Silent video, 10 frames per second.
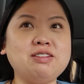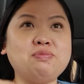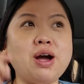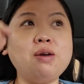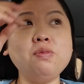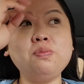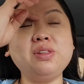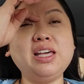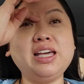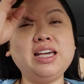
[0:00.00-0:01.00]

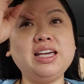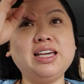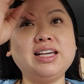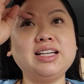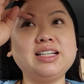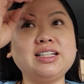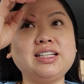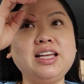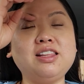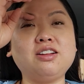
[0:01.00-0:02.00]
probably
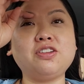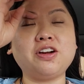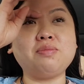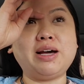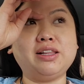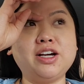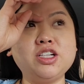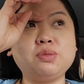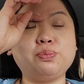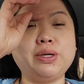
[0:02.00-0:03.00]
either during my
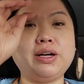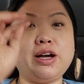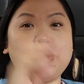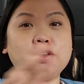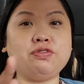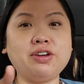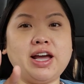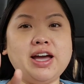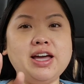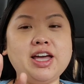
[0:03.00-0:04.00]
lunch, but I always
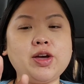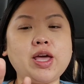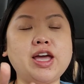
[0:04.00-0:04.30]
forget,